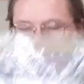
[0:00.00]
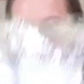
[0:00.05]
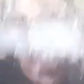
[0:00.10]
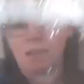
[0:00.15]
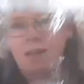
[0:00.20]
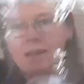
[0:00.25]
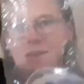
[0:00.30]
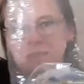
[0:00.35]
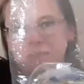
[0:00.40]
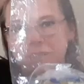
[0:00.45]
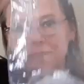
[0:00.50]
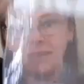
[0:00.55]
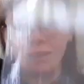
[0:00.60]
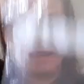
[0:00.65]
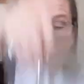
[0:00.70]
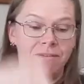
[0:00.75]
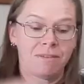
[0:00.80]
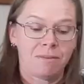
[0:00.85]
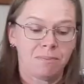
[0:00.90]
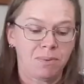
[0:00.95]
And I still
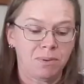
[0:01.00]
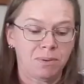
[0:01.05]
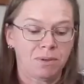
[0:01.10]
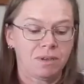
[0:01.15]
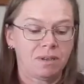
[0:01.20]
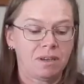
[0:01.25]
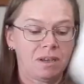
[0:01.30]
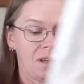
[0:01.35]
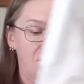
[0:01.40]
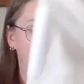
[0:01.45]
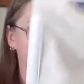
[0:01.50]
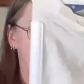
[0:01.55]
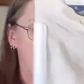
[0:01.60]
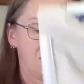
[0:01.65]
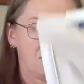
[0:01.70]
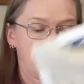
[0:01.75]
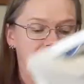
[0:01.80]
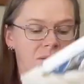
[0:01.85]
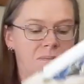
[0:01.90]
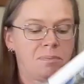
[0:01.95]
haven't put it in
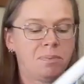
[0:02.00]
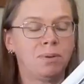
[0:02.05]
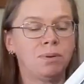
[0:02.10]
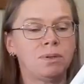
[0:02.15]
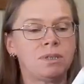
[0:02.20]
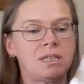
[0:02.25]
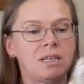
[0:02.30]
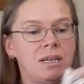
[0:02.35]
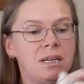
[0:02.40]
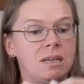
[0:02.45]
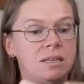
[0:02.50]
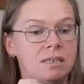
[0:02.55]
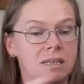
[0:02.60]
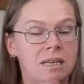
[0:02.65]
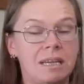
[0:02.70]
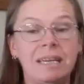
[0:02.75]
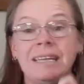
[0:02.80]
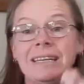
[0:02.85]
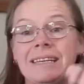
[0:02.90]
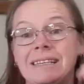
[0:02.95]

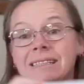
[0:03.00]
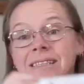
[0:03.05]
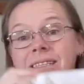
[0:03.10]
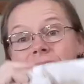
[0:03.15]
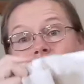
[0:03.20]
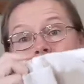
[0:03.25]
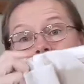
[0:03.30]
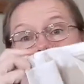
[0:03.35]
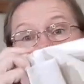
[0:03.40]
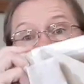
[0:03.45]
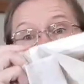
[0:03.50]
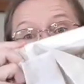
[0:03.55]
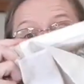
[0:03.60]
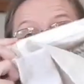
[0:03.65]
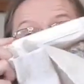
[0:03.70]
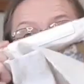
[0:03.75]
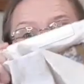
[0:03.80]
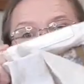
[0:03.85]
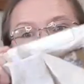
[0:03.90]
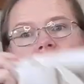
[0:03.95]
its own
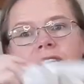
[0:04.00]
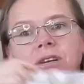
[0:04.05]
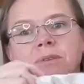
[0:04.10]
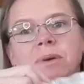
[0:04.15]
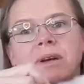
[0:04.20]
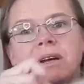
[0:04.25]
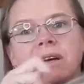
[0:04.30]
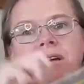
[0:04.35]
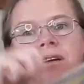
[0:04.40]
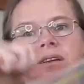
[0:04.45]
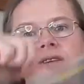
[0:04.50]
project bag.